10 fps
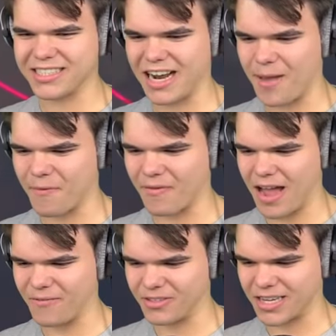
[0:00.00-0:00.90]
sniper
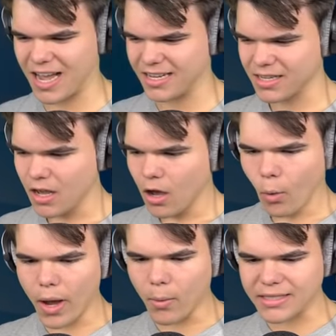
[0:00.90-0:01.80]
rifles. New
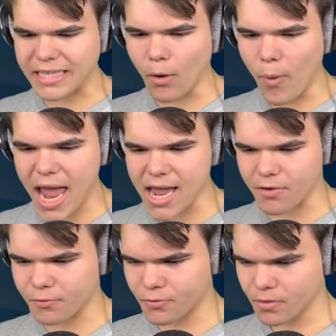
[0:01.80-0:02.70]
face. Wait, what's that
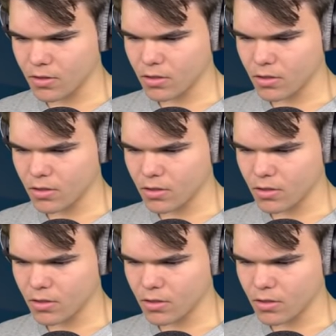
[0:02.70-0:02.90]
wave?